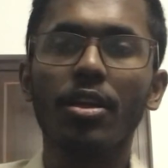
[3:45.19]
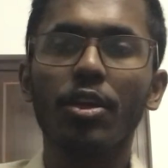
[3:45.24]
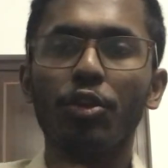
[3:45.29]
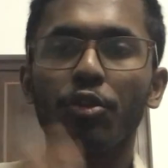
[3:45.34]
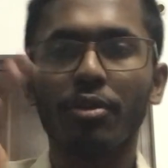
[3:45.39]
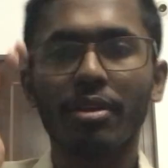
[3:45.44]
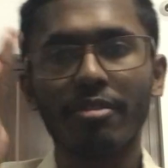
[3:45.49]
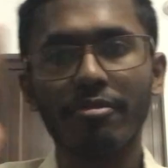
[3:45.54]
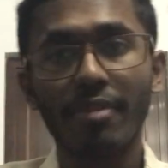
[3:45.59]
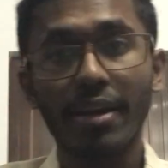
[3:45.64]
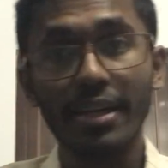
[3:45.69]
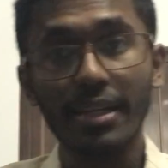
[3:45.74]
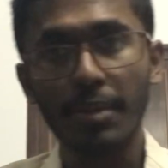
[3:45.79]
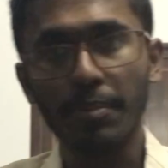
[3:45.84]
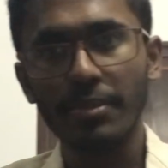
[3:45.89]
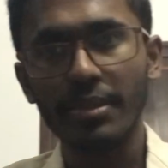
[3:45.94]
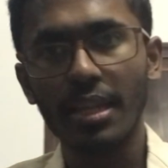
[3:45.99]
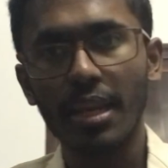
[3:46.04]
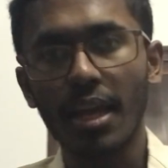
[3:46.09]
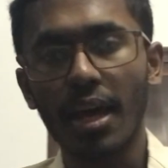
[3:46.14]
You can find
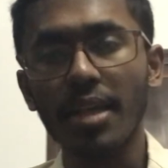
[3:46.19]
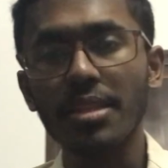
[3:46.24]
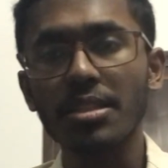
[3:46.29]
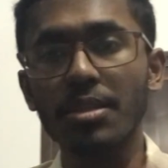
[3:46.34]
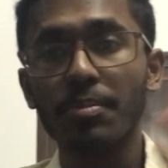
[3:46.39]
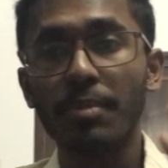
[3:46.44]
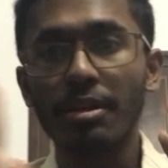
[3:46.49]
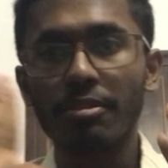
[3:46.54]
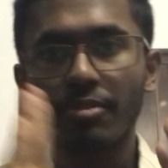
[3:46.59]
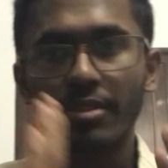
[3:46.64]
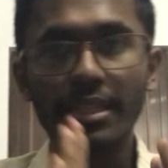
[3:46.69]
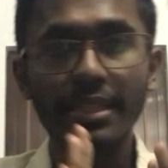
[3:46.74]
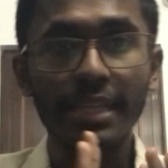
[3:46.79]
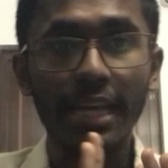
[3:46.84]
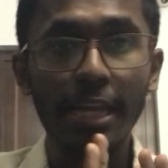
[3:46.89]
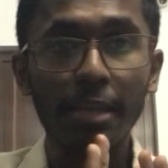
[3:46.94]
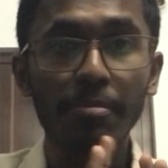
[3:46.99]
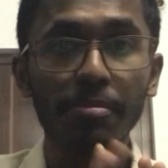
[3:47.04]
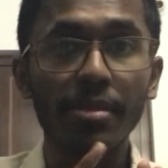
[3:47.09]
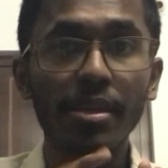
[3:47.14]
up the last, but for the
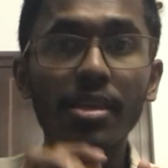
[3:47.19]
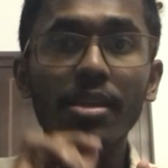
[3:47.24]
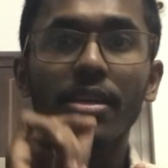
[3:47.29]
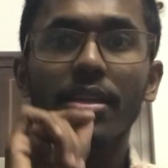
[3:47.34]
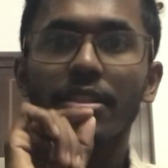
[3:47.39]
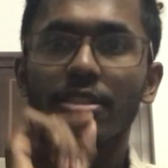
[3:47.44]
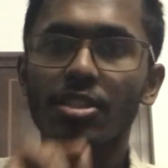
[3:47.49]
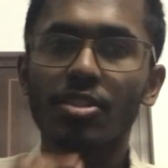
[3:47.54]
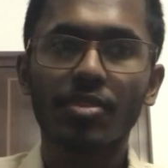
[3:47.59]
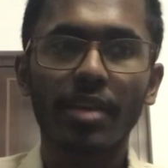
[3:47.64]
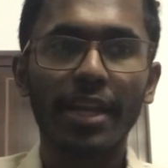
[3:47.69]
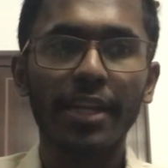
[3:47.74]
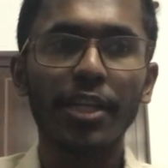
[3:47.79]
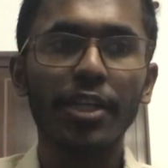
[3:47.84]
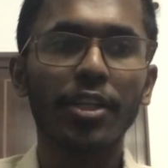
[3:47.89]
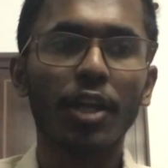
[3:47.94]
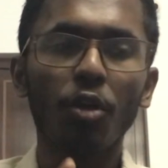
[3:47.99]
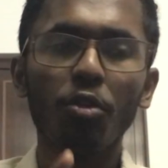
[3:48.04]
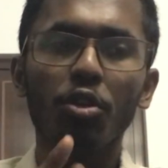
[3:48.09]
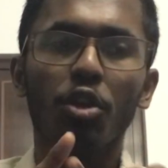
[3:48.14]
time being, just write
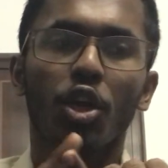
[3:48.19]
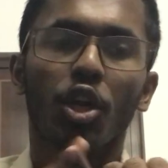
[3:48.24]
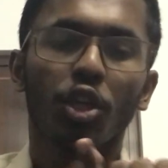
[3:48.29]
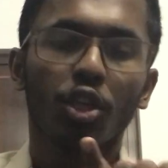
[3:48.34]
it down.